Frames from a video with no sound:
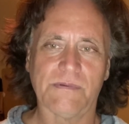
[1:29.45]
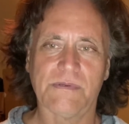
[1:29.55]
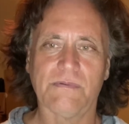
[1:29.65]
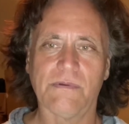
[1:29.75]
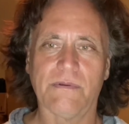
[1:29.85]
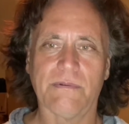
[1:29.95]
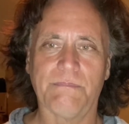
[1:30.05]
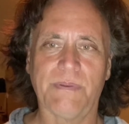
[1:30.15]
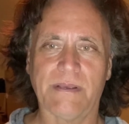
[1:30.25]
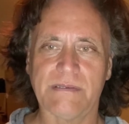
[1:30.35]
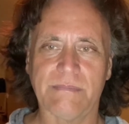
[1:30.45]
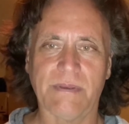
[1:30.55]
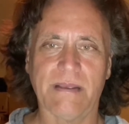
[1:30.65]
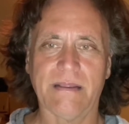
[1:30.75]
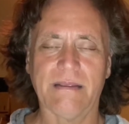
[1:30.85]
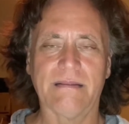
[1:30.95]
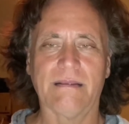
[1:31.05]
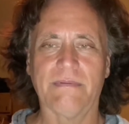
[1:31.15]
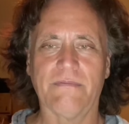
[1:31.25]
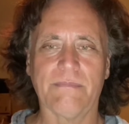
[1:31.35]
So we'll go to Pixabay. They
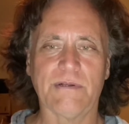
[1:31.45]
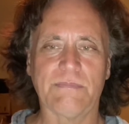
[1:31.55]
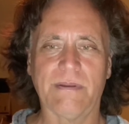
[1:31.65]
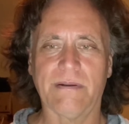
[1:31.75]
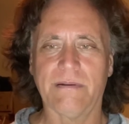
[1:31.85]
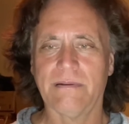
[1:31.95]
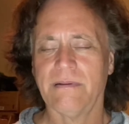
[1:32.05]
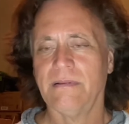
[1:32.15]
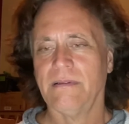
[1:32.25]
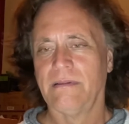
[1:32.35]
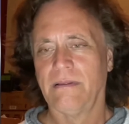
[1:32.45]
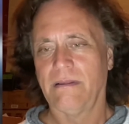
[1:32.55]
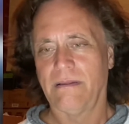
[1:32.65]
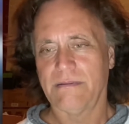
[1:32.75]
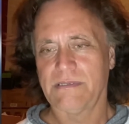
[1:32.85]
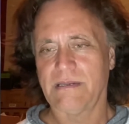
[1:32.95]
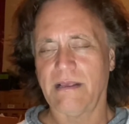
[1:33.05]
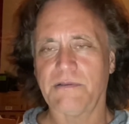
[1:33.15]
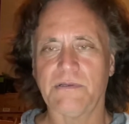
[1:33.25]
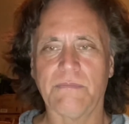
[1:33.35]
have a much better
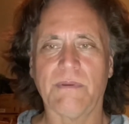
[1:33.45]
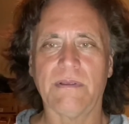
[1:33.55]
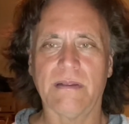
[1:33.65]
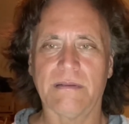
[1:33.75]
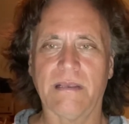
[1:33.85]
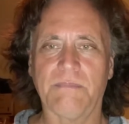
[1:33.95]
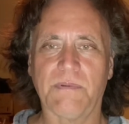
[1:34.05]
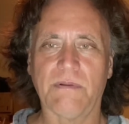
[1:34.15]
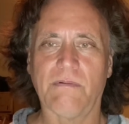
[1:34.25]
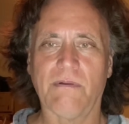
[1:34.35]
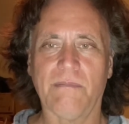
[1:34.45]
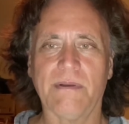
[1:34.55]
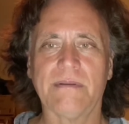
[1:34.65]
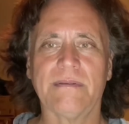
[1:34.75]
selection, but you got to type in chroma.